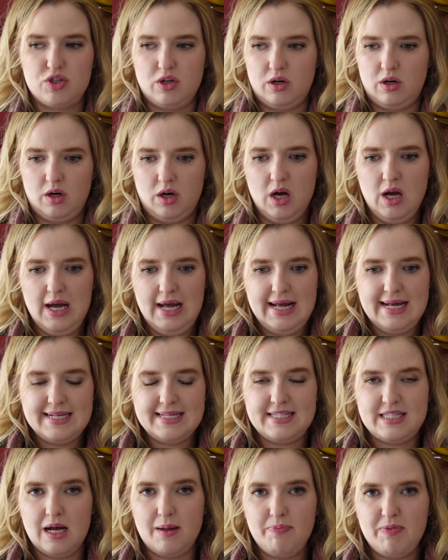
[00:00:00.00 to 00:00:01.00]
or
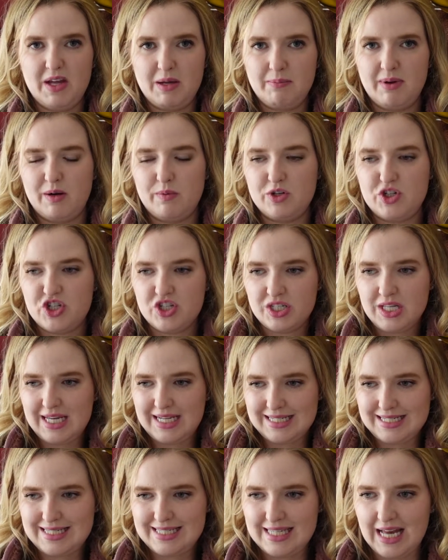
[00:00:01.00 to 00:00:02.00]
something, but it was just
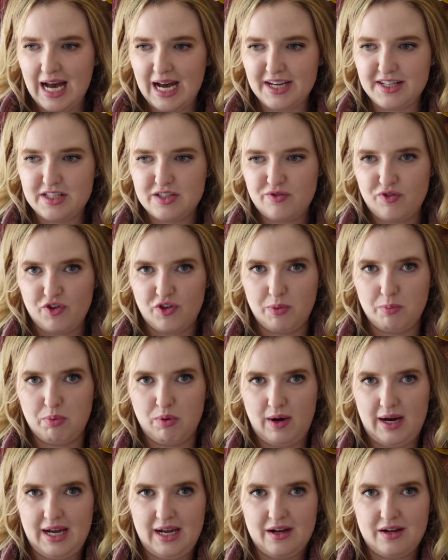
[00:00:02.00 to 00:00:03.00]
like signs for the
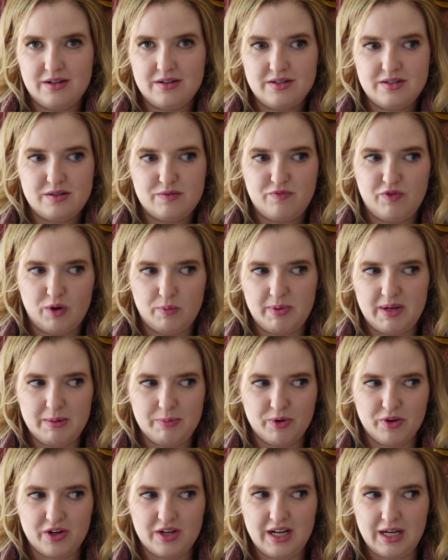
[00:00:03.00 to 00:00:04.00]
brands for
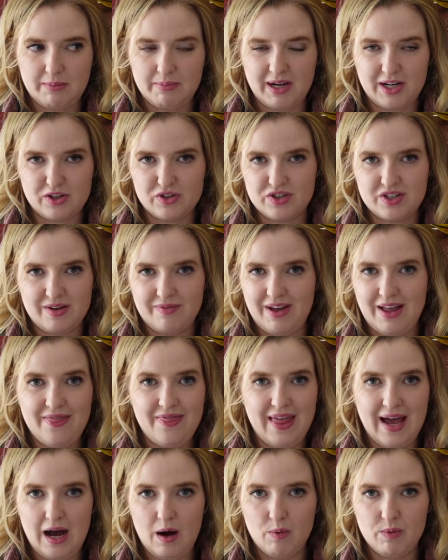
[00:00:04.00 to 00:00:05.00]
people to take pictures of, and
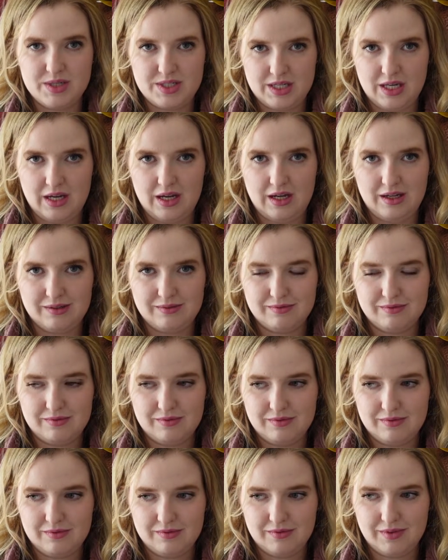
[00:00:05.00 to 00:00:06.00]
that was it.
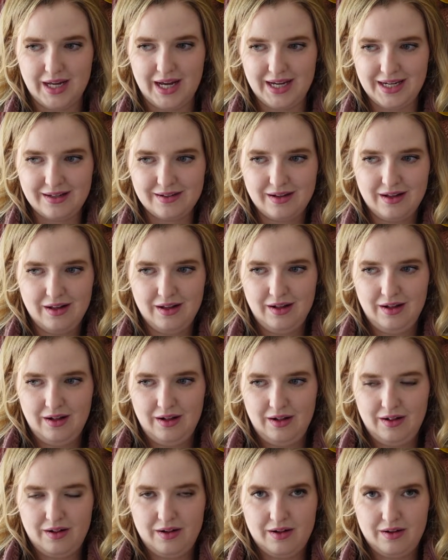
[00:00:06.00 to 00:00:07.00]
Like,
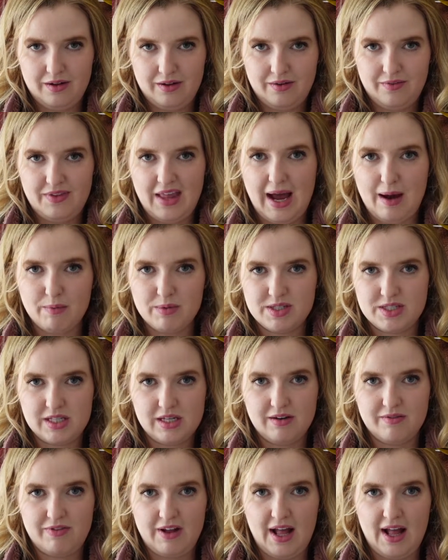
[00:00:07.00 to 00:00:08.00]
that was the
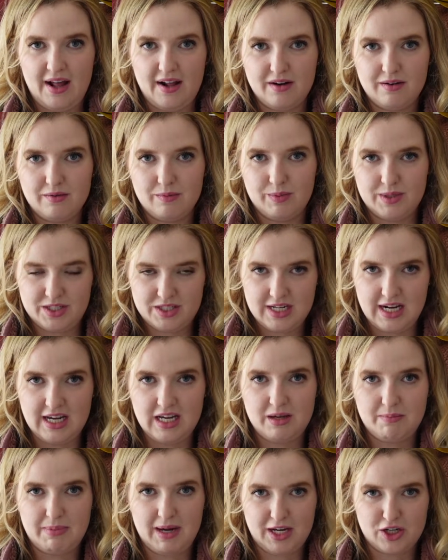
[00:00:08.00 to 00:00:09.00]
event, was
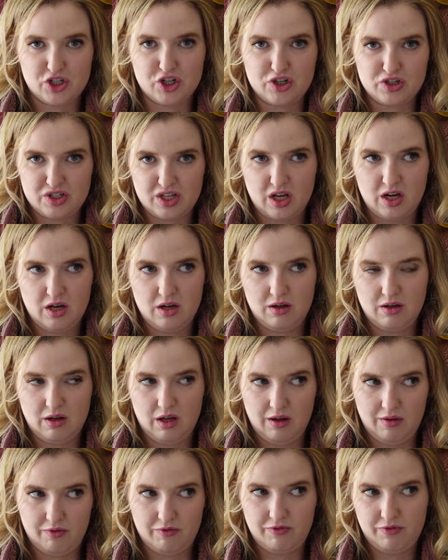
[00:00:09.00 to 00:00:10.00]
taking pictures
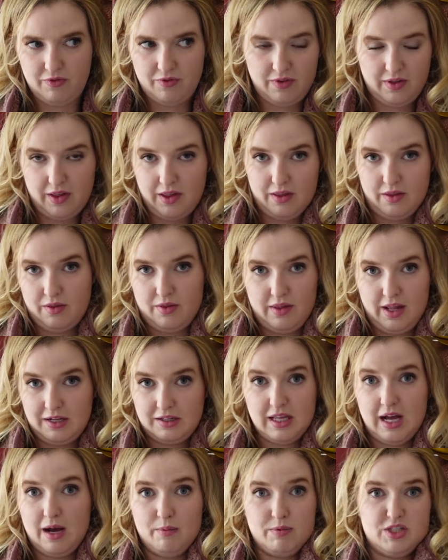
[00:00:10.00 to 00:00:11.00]
of, like,
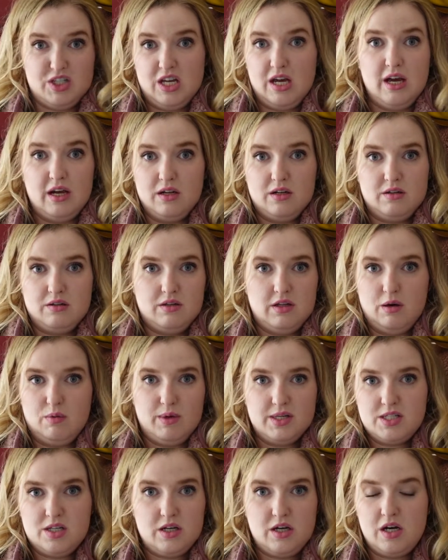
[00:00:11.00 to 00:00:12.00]
that was it. There
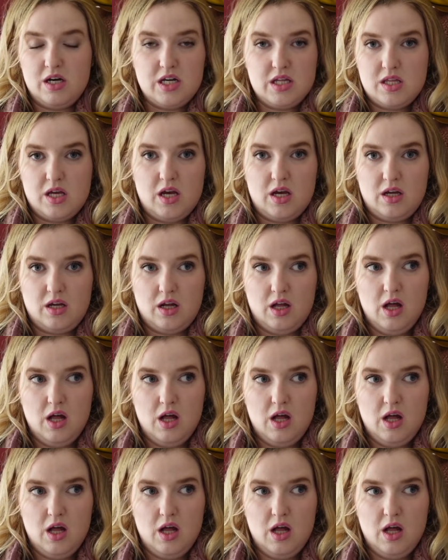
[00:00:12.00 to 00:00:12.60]
wasn't anything.